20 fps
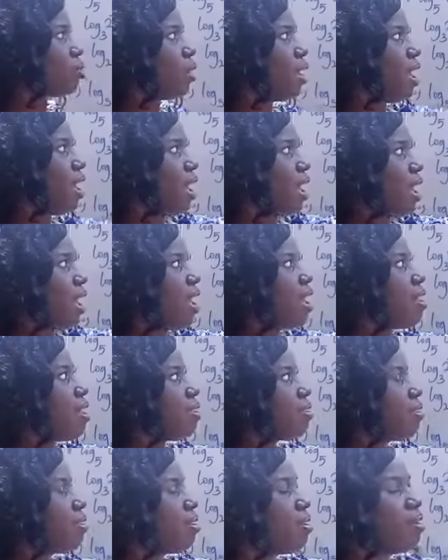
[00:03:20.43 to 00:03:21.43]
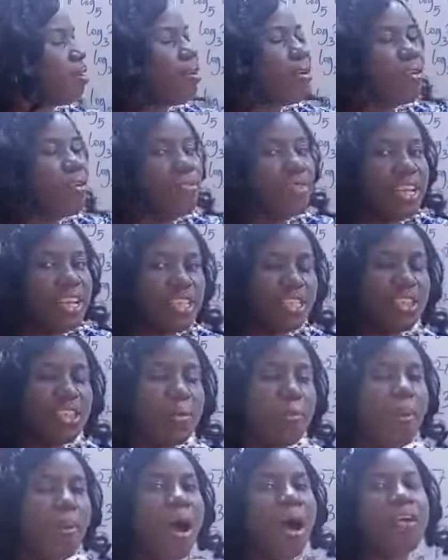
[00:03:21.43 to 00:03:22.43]
to a raised to
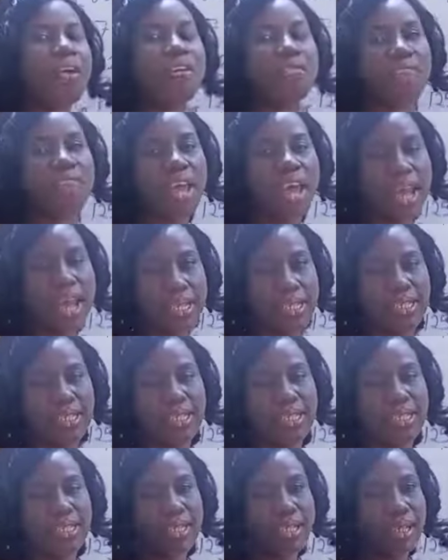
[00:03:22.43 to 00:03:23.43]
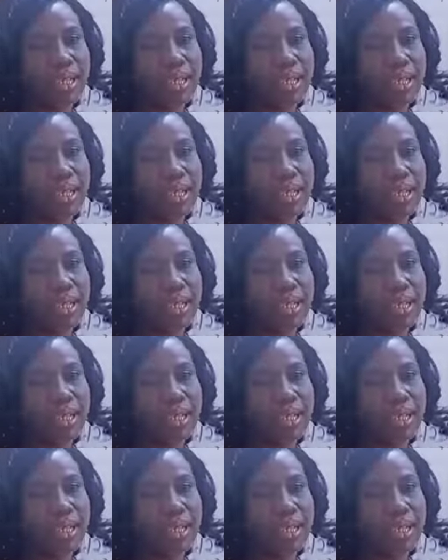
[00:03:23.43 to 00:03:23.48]
the power of x,